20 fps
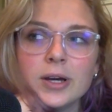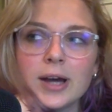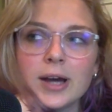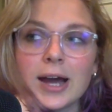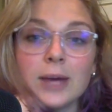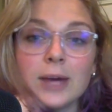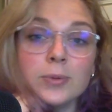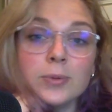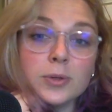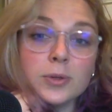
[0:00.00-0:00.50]

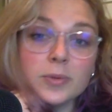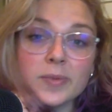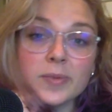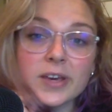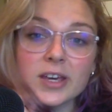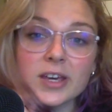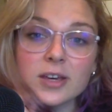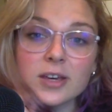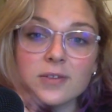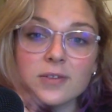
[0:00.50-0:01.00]
I will be
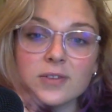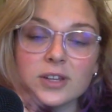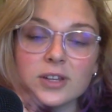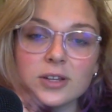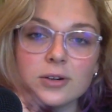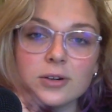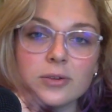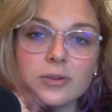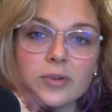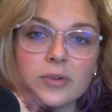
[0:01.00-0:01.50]
making a
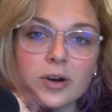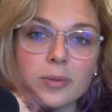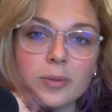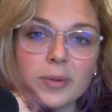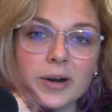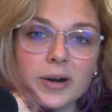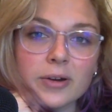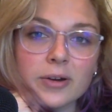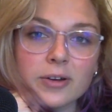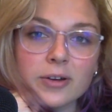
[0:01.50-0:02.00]
video
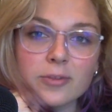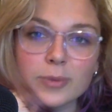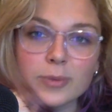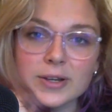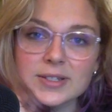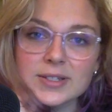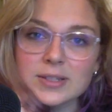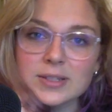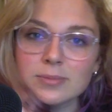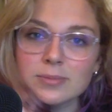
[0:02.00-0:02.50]
about Of
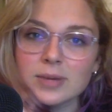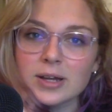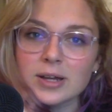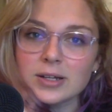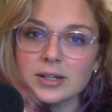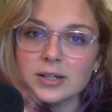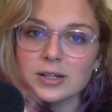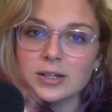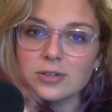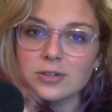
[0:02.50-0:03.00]
Mice and
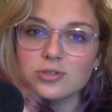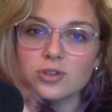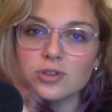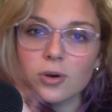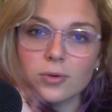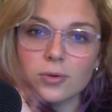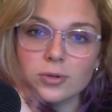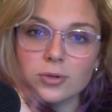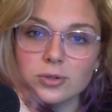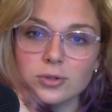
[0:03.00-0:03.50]
Men in
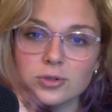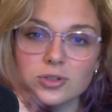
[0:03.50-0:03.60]
total,